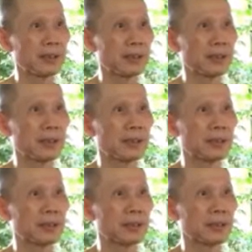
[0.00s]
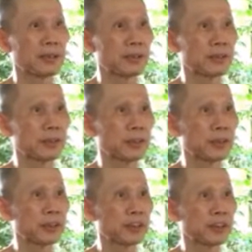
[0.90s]
so this is basically the
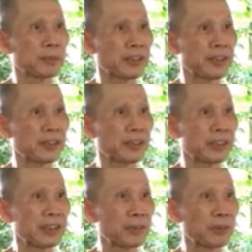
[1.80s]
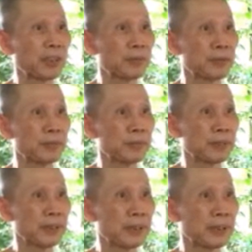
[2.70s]
problem that
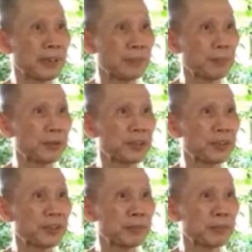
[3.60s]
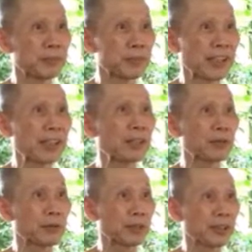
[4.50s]
Buddhism tackles with,
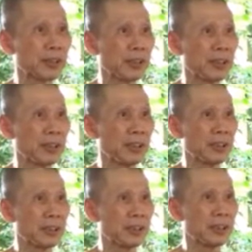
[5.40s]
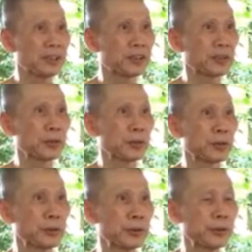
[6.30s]
is to get
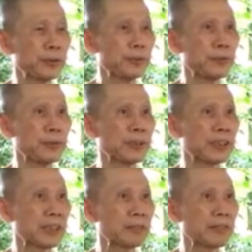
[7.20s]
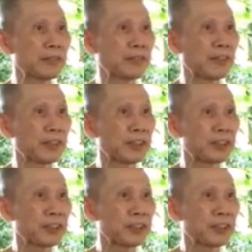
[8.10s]
rid of all this depression and these